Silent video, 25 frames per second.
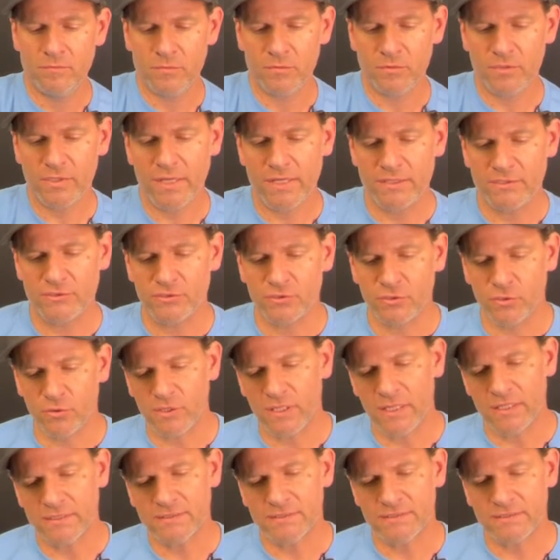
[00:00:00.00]
Okay, so
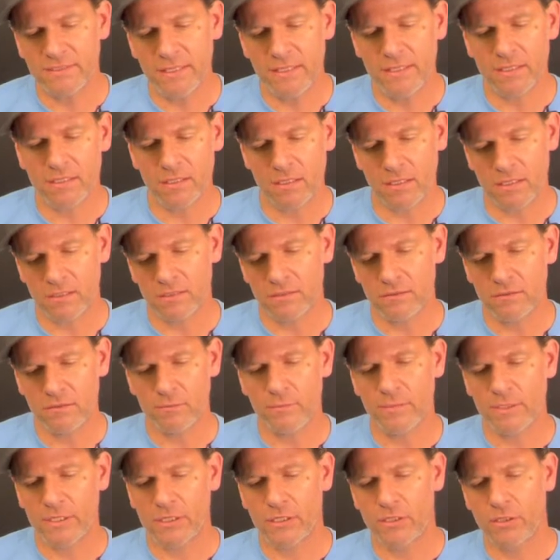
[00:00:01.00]
let's take a little
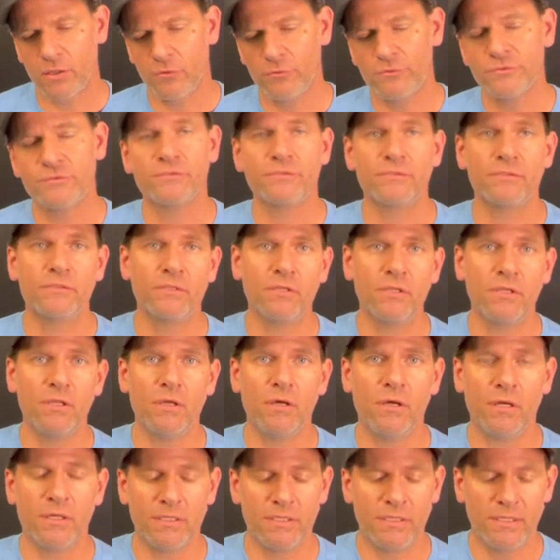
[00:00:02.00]
bit closer
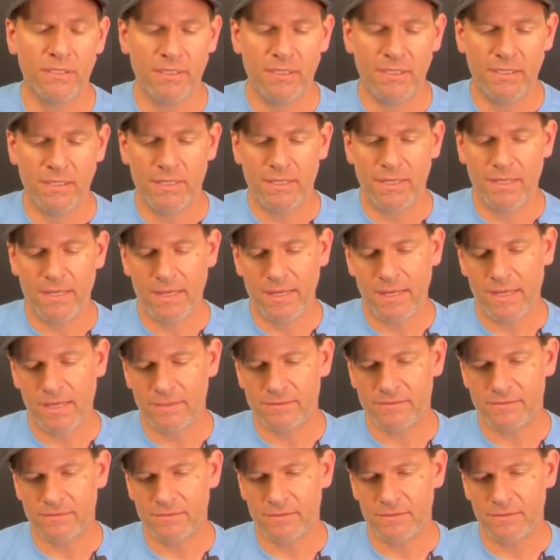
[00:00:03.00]
look
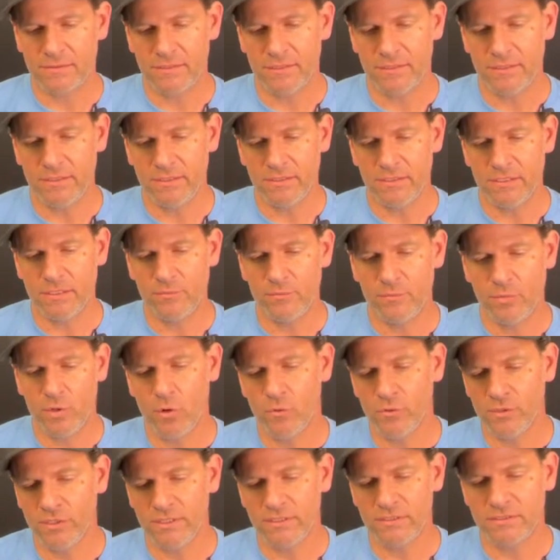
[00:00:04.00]
at the
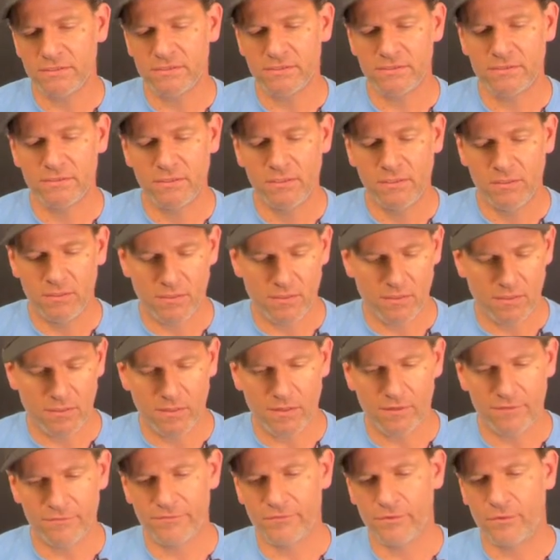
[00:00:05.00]
components
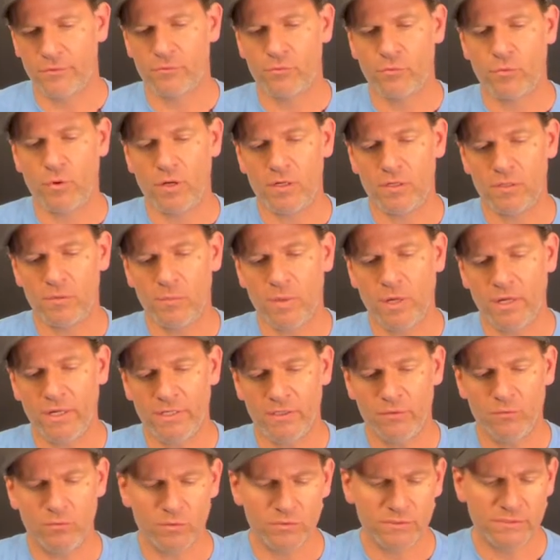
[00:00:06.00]
of the throttle
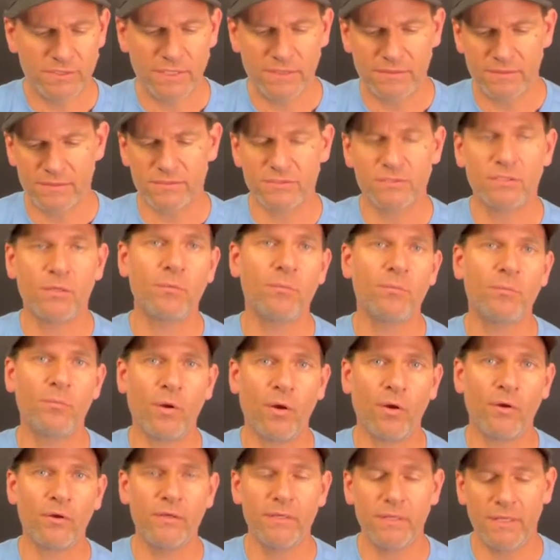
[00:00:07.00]
body. We'll take this
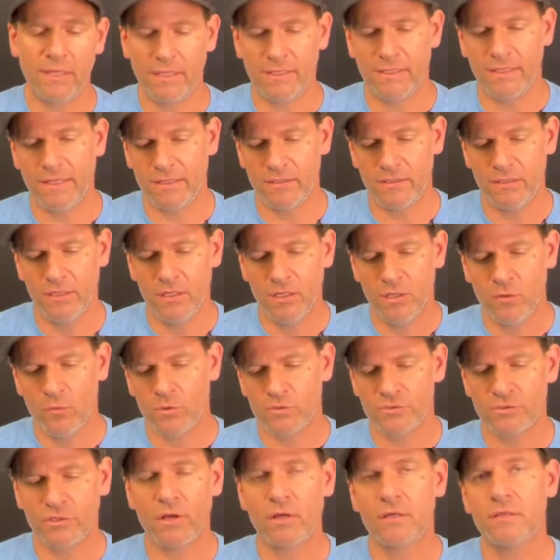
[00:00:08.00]
apart, and then
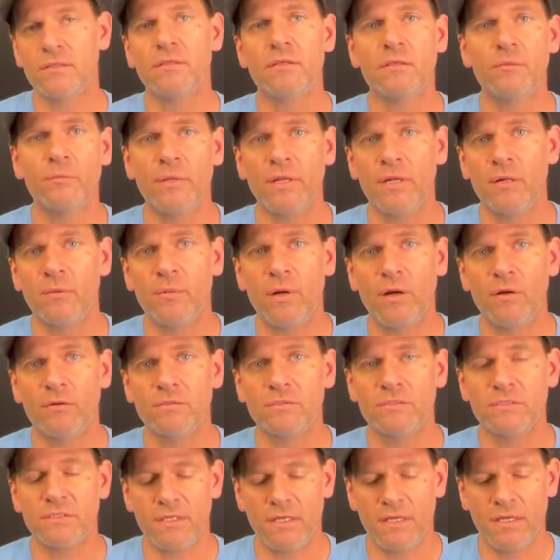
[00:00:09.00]
we'll talk a little bit about
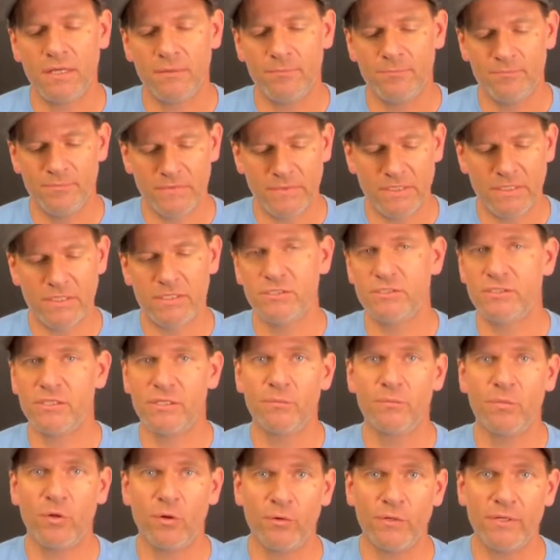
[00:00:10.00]
each
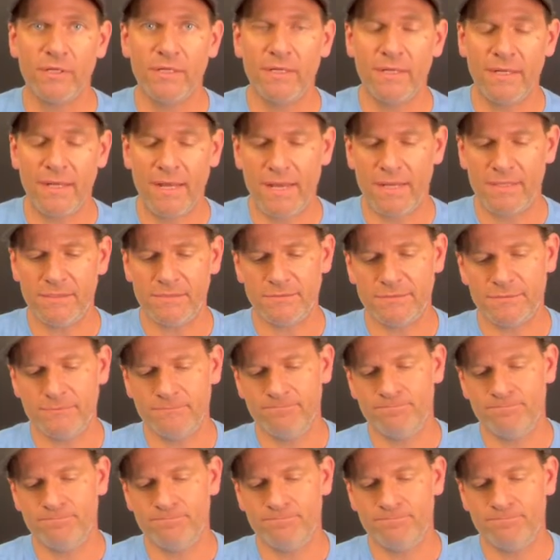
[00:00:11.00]
component it has.